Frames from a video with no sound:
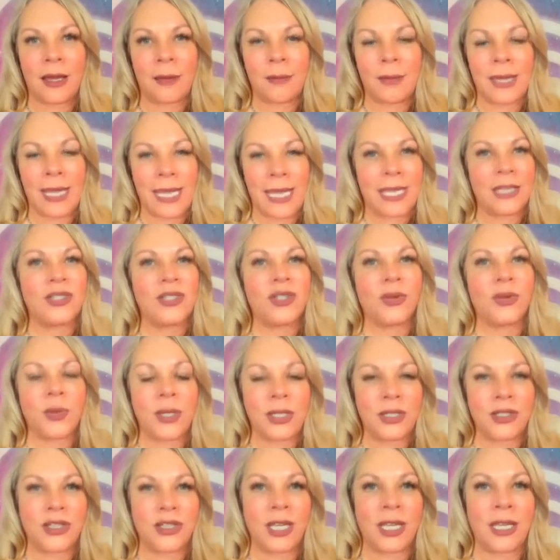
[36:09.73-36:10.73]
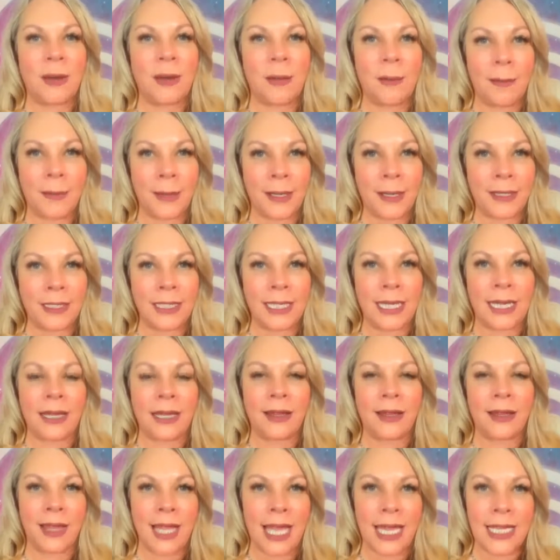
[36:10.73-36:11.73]
intuition
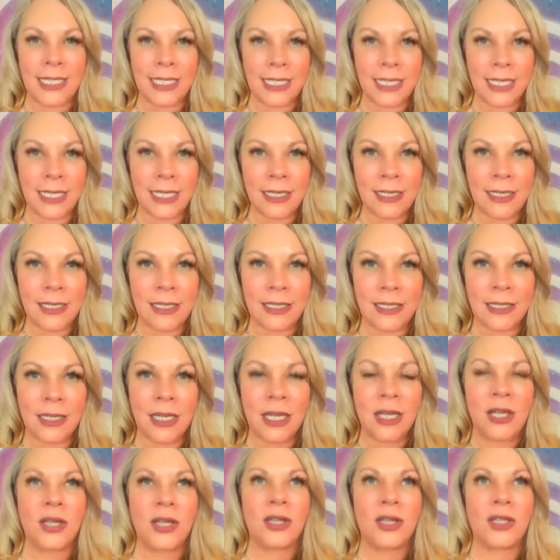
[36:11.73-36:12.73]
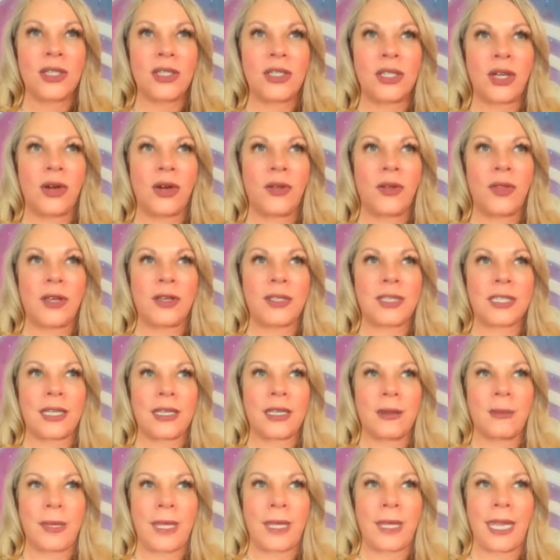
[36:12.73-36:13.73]
building lessons. So there's going
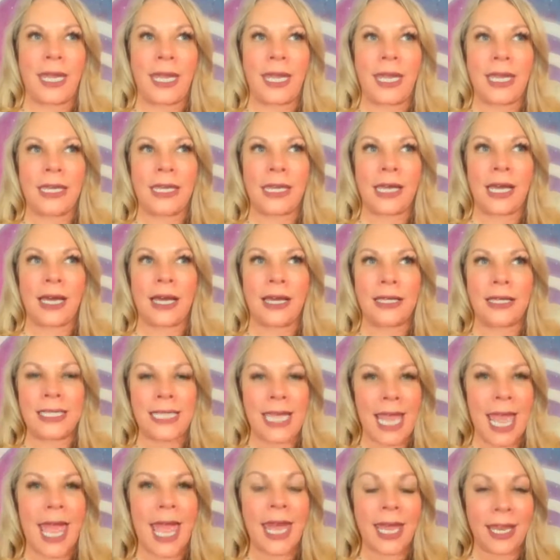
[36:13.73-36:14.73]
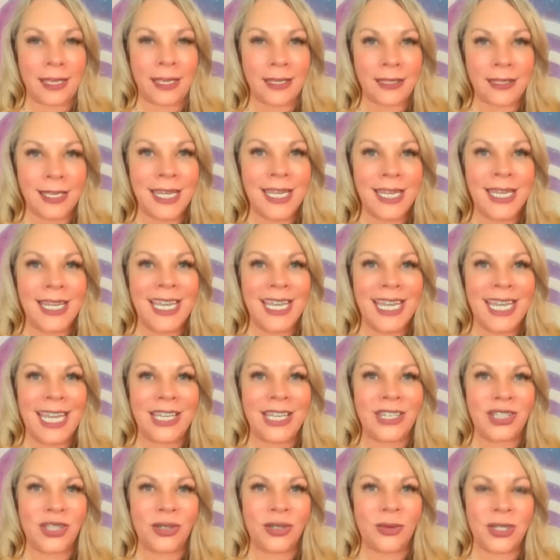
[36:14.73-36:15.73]
to be 10
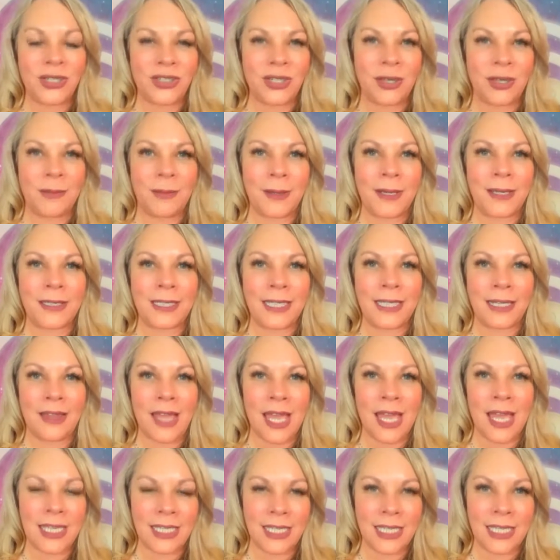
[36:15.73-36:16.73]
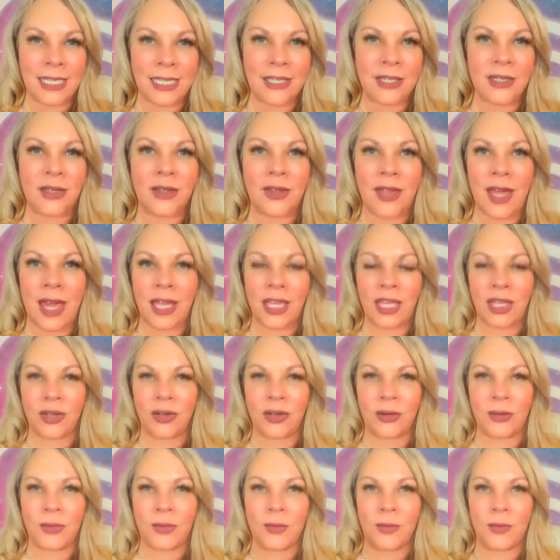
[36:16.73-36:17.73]
intuition building lessons that
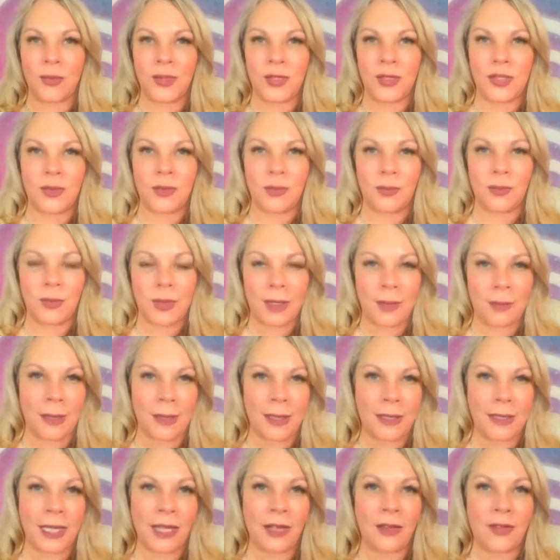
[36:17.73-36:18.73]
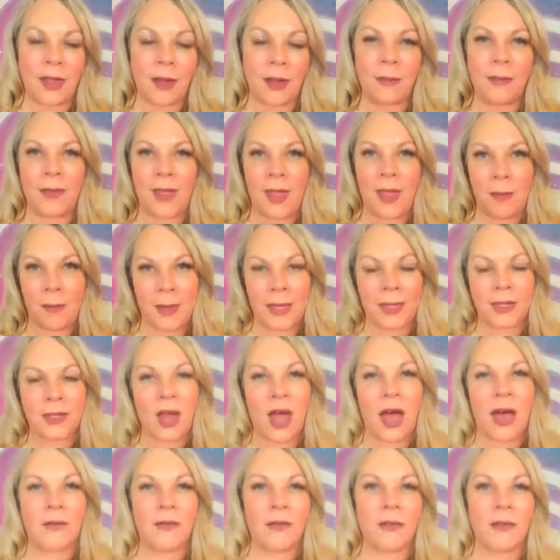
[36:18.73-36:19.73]
you'll be building. They build
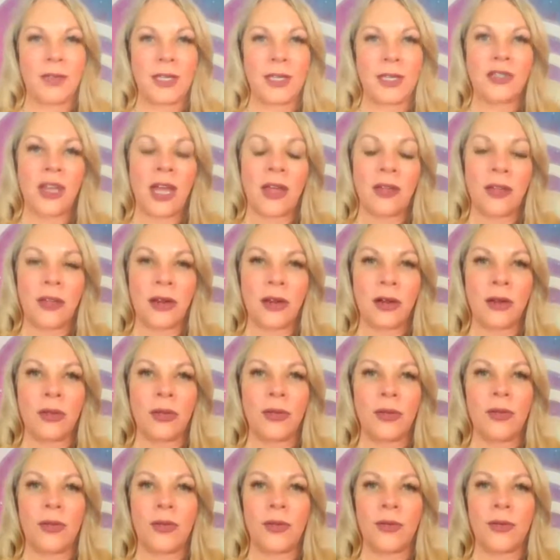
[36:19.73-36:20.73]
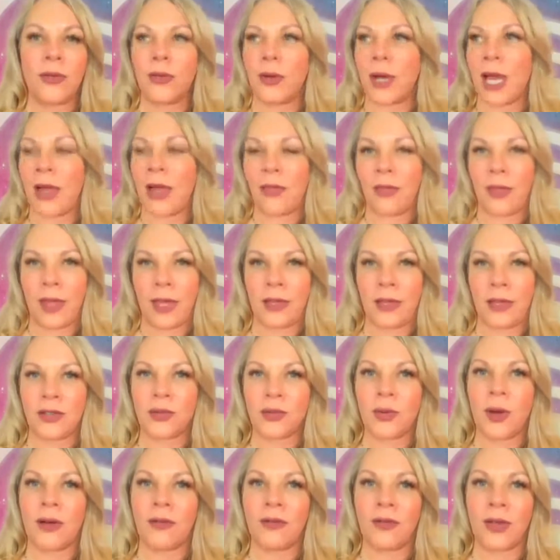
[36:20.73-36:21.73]
off of each other throughout the
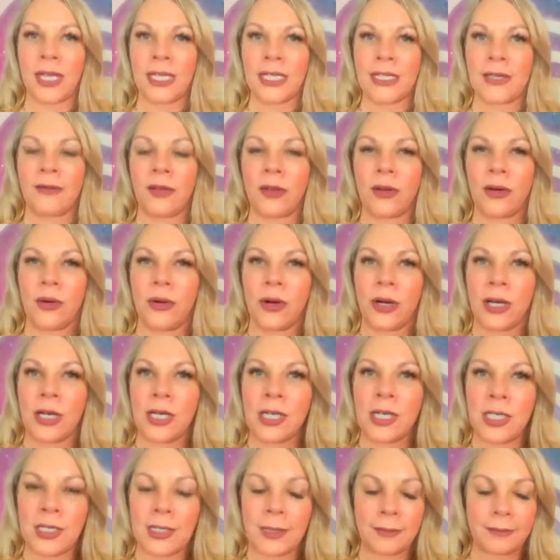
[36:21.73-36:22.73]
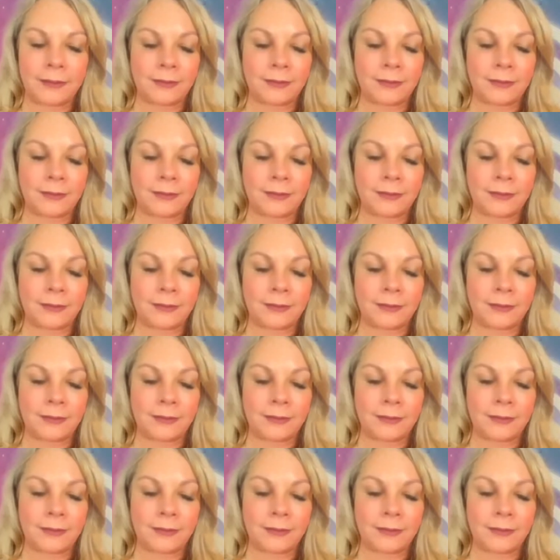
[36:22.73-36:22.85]
12 weeks of the course.